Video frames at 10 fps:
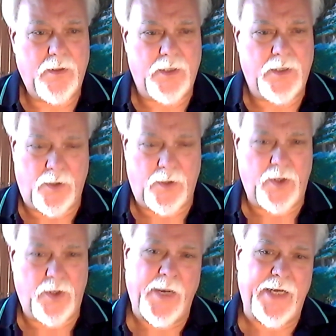You know,
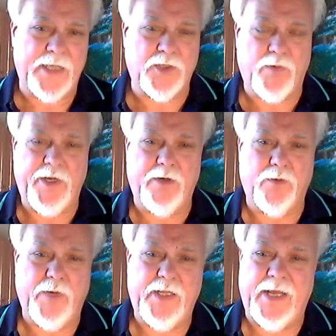you might as a reader
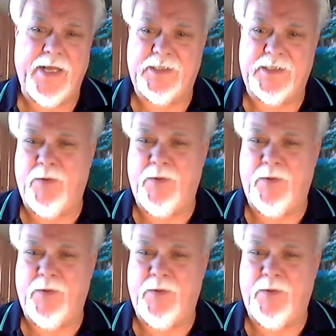read that and say,